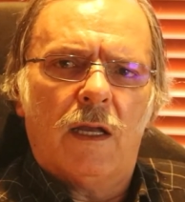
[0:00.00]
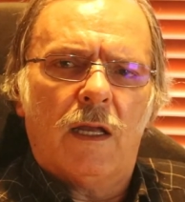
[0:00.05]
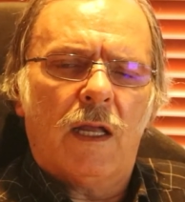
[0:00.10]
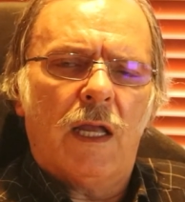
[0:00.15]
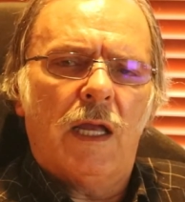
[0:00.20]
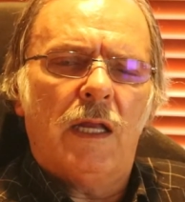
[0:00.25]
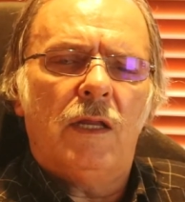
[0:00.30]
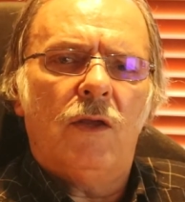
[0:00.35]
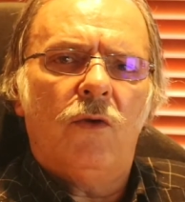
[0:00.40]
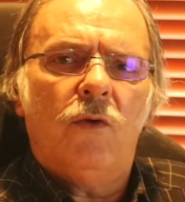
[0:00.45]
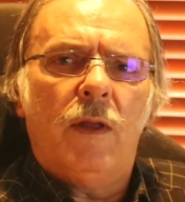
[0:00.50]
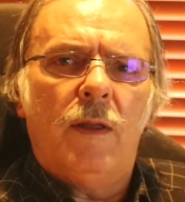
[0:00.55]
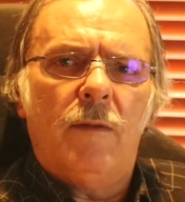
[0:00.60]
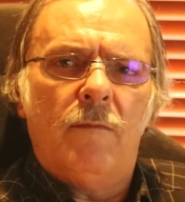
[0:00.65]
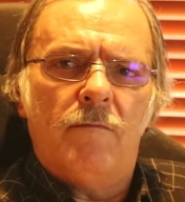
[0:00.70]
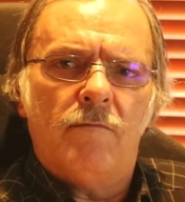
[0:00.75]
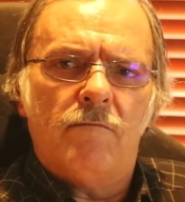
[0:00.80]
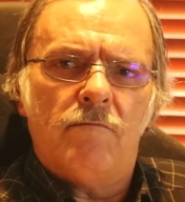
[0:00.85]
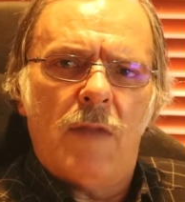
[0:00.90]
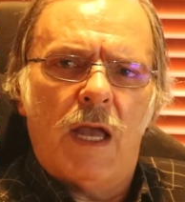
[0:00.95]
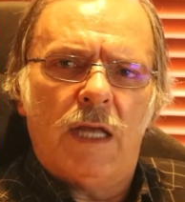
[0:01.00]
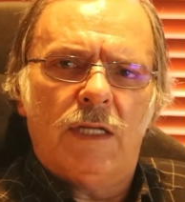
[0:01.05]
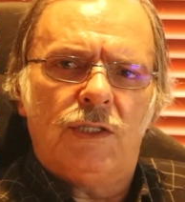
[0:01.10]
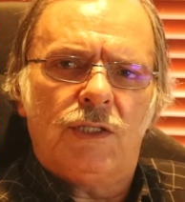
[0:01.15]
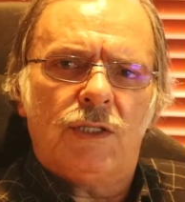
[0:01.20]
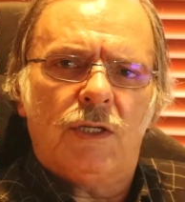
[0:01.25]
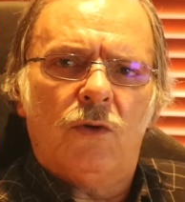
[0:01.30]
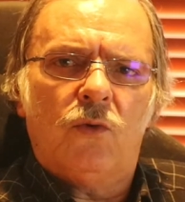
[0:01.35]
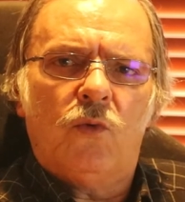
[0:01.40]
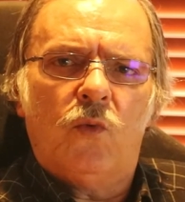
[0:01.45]
can you
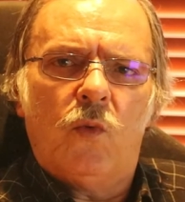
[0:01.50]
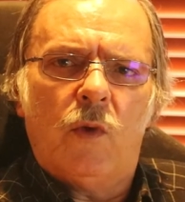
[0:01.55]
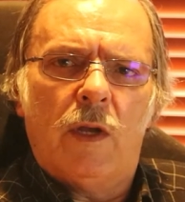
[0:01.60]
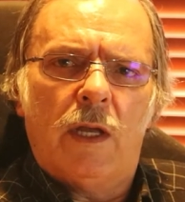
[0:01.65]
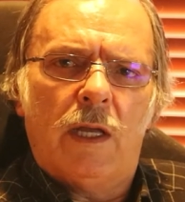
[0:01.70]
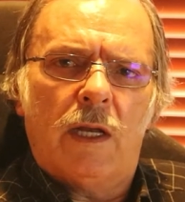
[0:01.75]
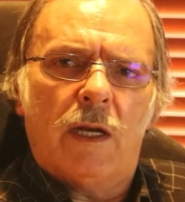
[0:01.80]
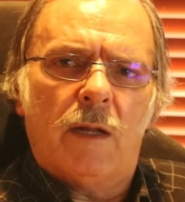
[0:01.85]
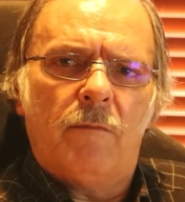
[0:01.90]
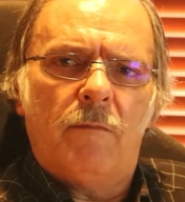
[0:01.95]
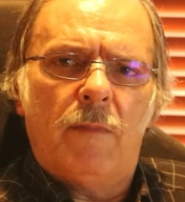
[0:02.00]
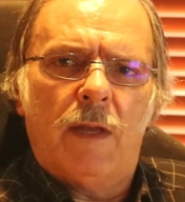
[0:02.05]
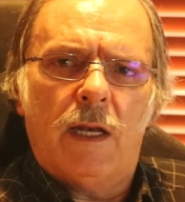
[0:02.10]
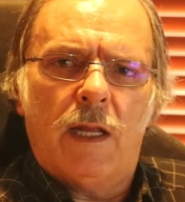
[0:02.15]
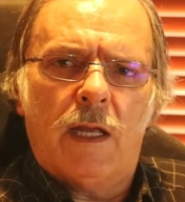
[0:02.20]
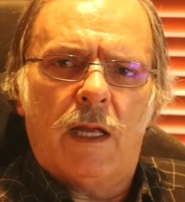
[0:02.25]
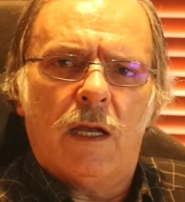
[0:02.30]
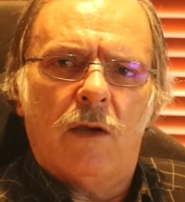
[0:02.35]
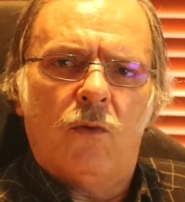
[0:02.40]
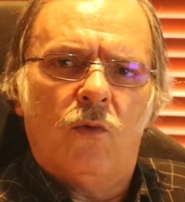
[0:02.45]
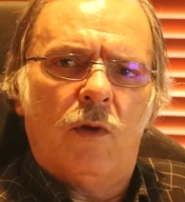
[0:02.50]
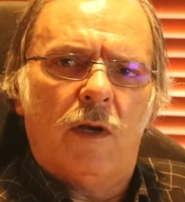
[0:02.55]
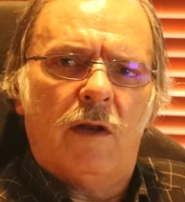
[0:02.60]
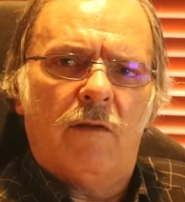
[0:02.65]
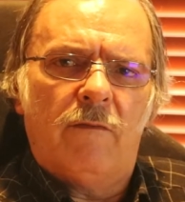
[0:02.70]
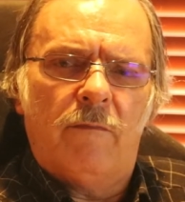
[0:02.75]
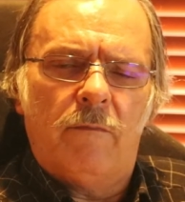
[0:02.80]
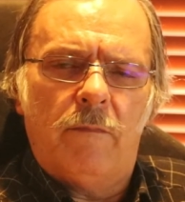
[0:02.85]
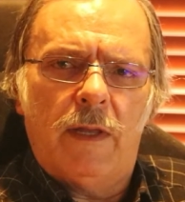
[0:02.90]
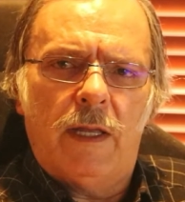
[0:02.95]
imagine where America would
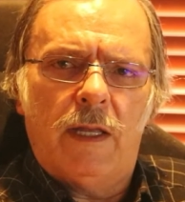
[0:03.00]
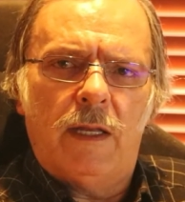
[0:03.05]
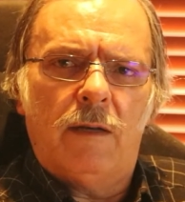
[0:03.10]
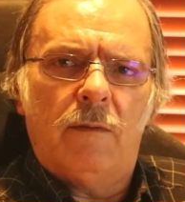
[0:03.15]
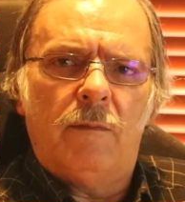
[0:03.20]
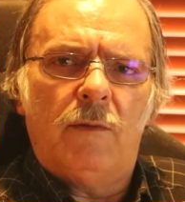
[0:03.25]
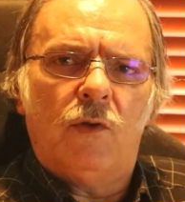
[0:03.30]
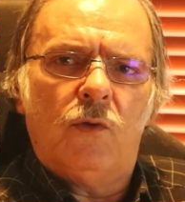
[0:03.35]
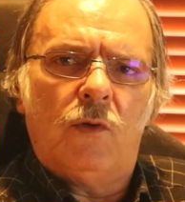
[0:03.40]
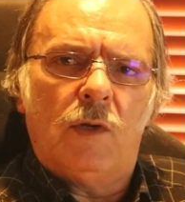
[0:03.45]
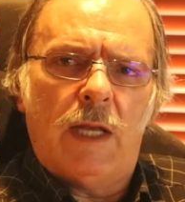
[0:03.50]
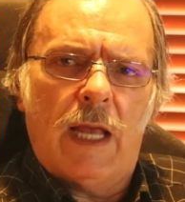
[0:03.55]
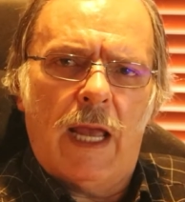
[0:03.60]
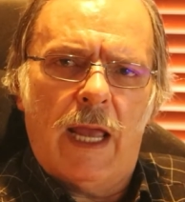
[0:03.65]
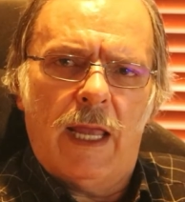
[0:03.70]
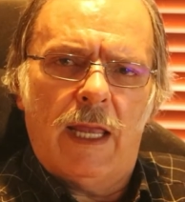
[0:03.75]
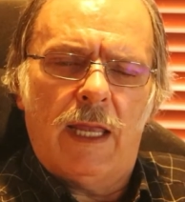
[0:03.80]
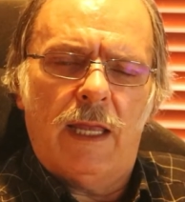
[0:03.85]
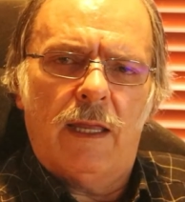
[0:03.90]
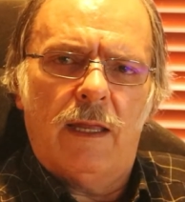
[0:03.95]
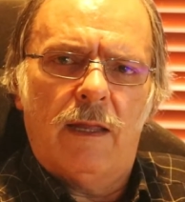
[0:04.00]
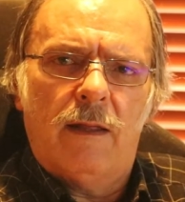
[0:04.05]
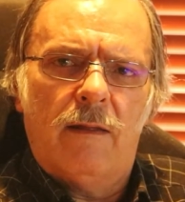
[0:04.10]
have been today?